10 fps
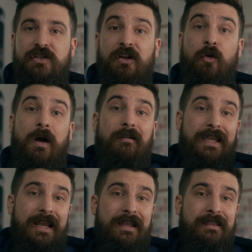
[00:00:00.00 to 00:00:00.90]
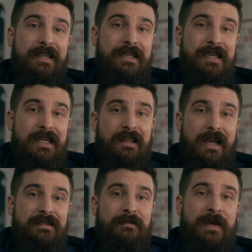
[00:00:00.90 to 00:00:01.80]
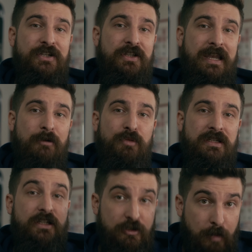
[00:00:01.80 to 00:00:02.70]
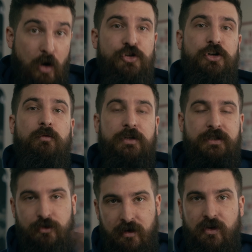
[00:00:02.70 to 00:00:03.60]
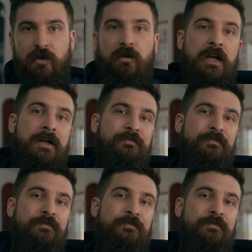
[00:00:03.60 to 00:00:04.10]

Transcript: So while getting the key light to match the ambient exposure was trivial,